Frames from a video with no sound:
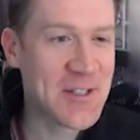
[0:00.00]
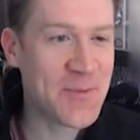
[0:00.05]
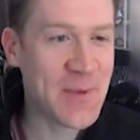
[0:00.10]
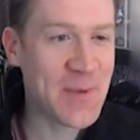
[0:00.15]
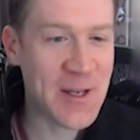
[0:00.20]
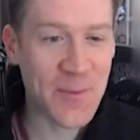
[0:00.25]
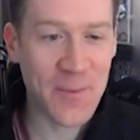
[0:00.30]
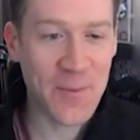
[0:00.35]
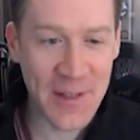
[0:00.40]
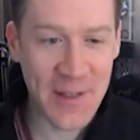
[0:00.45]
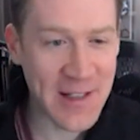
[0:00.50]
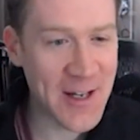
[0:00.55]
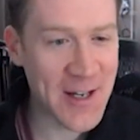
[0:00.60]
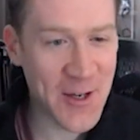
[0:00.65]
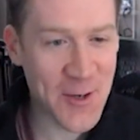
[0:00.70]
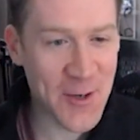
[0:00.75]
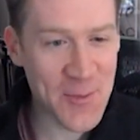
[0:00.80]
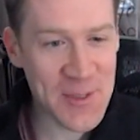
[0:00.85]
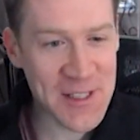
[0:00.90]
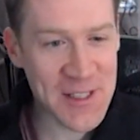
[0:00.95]
To be completely
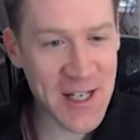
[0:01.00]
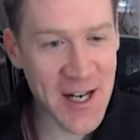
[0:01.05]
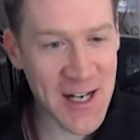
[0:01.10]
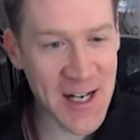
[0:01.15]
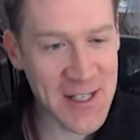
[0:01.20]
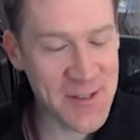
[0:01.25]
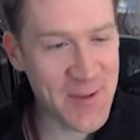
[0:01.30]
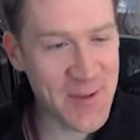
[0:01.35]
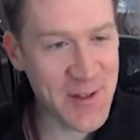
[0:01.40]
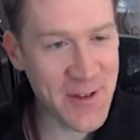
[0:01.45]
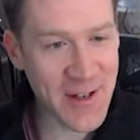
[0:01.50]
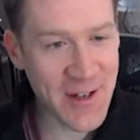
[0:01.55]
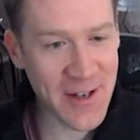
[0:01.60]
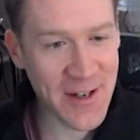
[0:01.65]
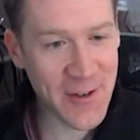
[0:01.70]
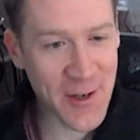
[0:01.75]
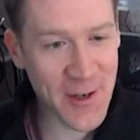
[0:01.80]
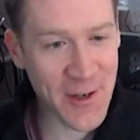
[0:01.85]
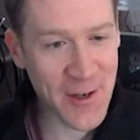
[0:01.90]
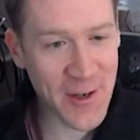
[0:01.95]
100% honest with you, I
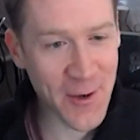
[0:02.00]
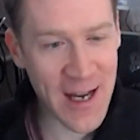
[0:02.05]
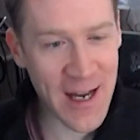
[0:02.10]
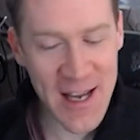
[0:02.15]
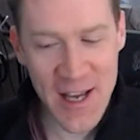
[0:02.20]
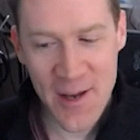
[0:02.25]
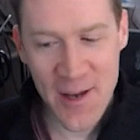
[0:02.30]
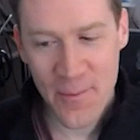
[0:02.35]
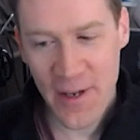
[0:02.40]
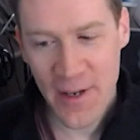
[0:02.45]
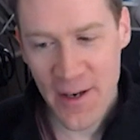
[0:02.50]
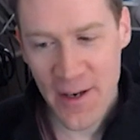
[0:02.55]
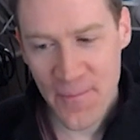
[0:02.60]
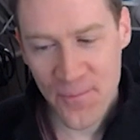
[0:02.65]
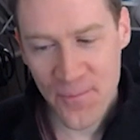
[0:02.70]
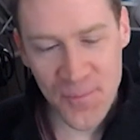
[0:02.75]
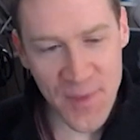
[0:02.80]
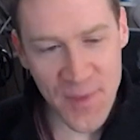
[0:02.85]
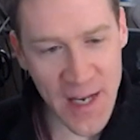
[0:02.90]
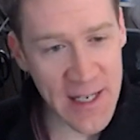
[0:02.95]
don't know why. But
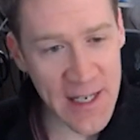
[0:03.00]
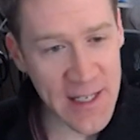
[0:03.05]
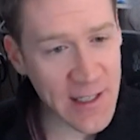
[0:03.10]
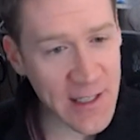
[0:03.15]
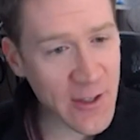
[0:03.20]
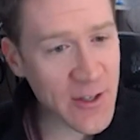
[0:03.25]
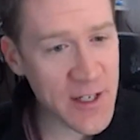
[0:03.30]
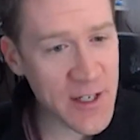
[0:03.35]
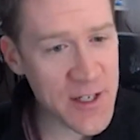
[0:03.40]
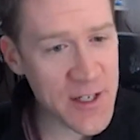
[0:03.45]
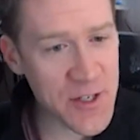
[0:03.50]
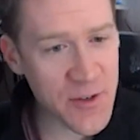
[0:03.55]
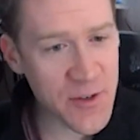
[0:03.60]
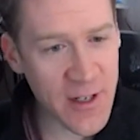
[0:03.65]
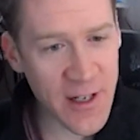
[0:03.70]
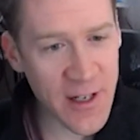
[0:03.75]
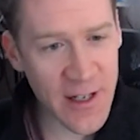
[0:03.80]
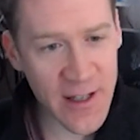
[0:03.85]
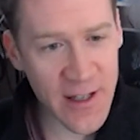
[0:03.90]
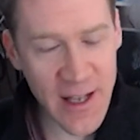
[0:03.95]
I did look into
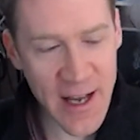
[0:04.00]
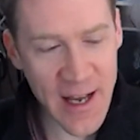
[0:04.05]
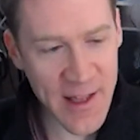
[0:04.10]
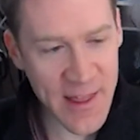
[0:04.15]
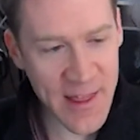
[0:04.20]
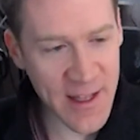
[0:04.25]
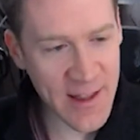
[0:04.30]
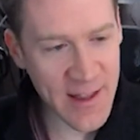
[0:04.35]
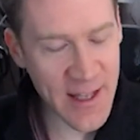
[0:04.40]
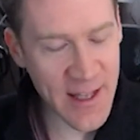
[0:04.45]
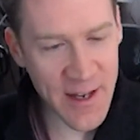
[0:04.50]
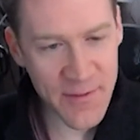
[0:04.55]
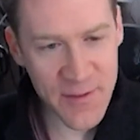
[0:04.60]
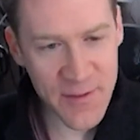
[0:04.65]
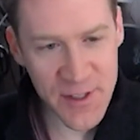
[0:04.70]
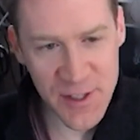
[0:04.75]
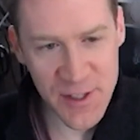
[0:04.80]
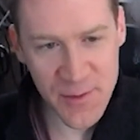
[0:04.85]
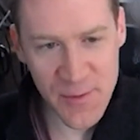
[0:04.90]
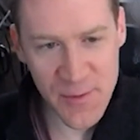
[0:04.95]
it, and I think they
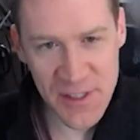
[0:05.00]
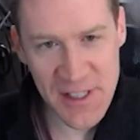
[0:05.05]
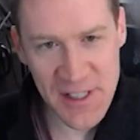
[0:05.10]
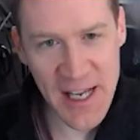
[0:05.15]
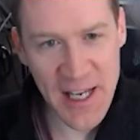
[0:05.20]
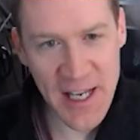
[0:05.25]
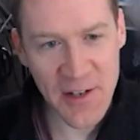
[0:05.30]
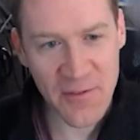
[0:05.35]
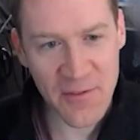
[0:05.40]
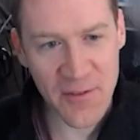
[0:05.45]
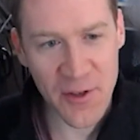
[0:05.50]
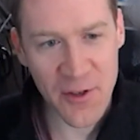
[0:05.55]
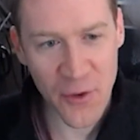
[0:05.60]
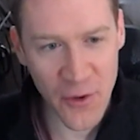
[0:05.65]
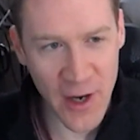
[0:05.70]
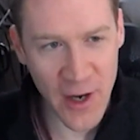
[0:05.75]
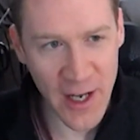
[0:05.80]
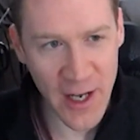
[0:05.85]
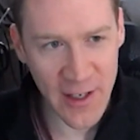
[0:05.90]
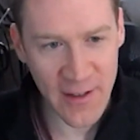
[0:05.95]
have just a mistaken
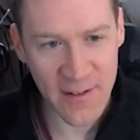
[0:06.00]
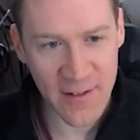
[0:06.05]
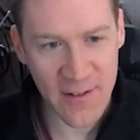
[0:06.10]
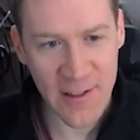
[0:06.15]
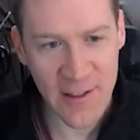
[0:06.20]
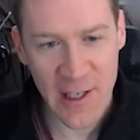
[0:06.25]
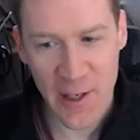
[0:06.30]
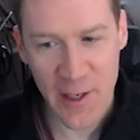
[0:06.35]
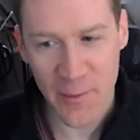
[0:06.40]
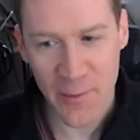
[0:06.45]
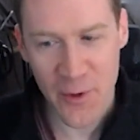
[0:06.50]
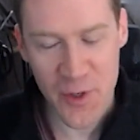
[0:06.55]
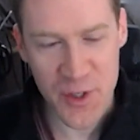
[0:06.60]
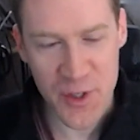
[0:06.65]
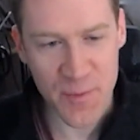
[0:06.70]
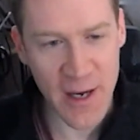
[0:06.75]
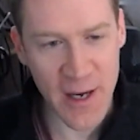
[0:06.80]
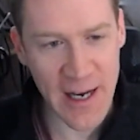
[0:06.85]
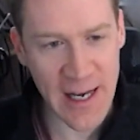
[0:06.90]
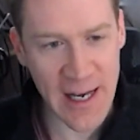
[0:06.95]
view on on
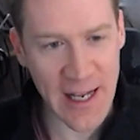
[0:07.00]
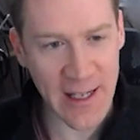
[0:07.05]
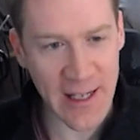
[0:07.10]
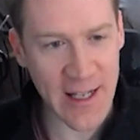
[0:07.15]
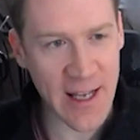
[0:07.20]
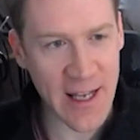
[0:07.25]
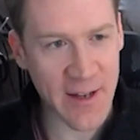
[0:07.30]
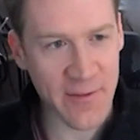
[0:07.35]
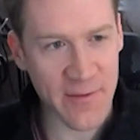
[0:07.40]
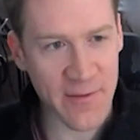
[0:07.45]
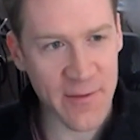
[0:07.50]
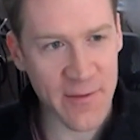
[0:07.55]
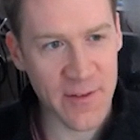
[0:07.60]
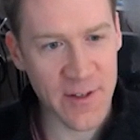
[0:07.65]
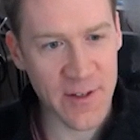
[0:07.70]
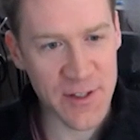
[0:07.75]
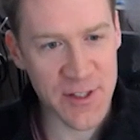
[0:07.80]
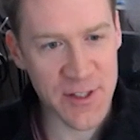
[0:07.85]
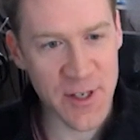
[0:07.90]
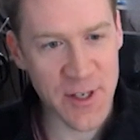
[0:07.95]
merge mining. They have
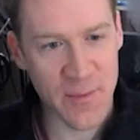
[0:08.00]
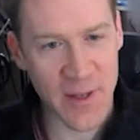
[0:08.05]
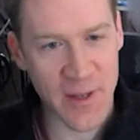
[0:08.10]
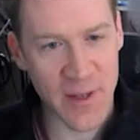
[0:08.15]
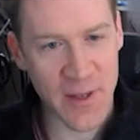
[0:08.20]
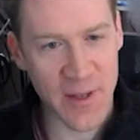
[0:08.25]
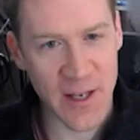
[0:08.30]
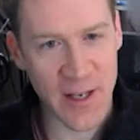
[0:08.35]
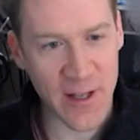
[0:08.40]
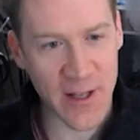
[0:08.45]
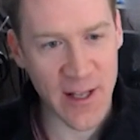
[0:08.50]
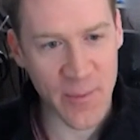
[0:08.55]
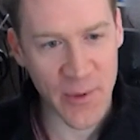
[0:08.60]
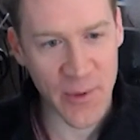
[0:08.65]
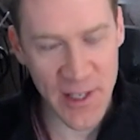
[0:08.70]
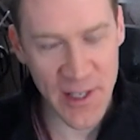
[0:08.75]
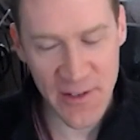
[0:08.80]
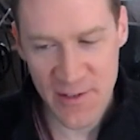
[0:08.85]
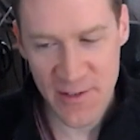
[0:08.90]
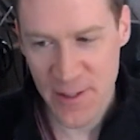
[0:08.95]
there's something where they
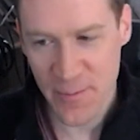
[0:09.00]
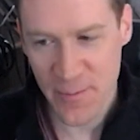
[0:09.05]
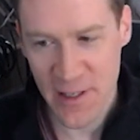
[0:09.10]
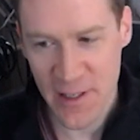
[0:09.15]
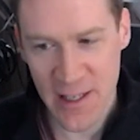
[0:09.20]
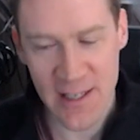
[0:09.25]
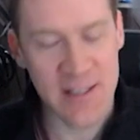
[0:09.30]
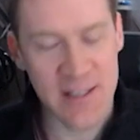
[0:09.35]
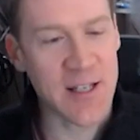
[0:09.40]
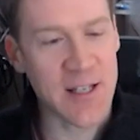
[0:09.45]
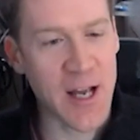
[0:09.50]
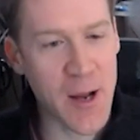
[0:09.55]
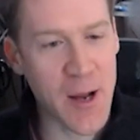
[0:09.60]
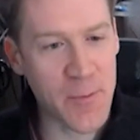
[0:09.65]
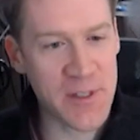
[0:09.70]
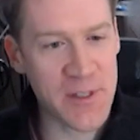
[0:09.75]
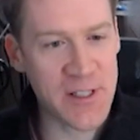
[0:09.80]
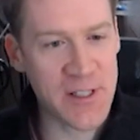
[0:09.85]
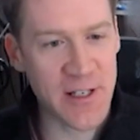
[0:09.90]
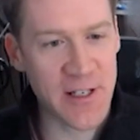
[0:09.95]
believe something that's the
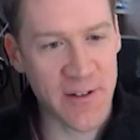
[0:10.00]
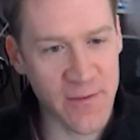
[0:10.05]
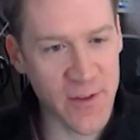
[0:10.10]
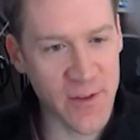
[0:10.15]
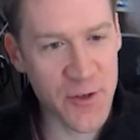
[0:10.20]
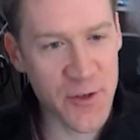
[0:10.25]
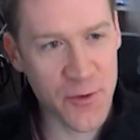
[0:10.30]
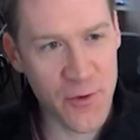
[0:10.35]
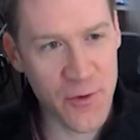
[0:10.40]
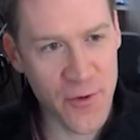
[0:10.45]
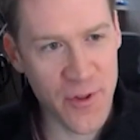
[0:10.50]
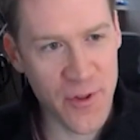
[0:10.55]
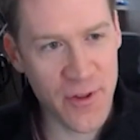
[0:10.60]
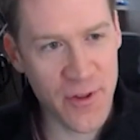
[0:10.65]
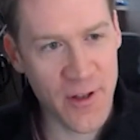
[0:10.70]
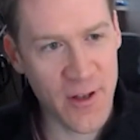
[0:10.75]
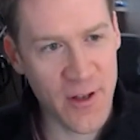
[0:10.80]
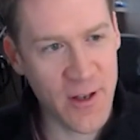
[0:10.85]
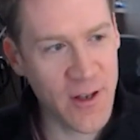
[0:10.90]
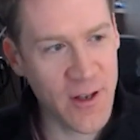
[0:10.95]
opposite of the
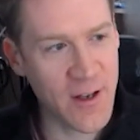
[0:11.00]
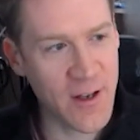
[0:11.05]
truth.